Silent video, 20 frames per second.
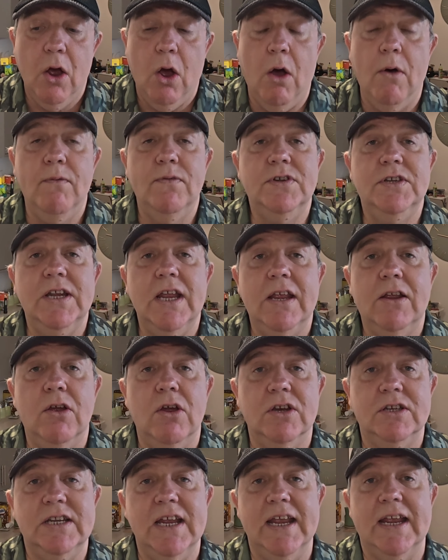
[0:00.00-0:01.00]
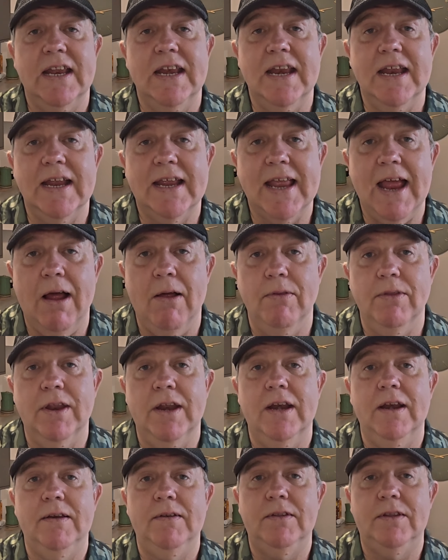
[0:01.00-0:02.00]
Obviously, you've got to take into account
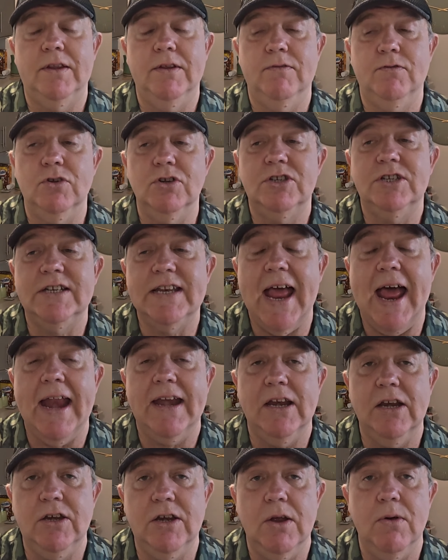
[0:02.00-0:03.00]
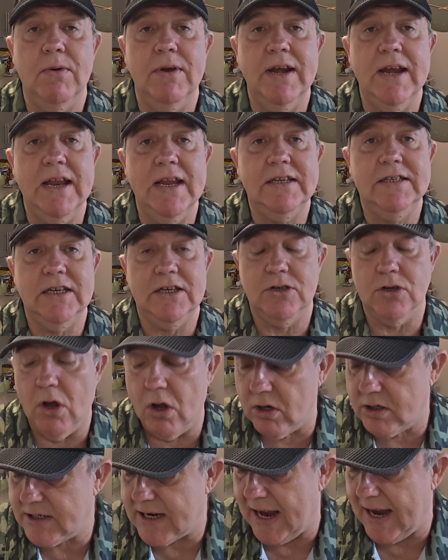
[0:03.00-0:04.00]
that they just started doing this. It's
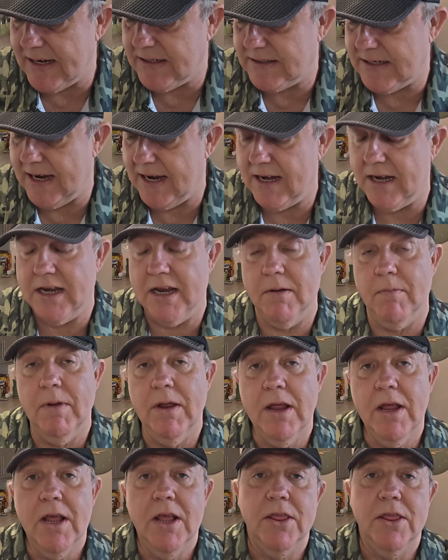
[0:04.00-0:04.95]
all titanium.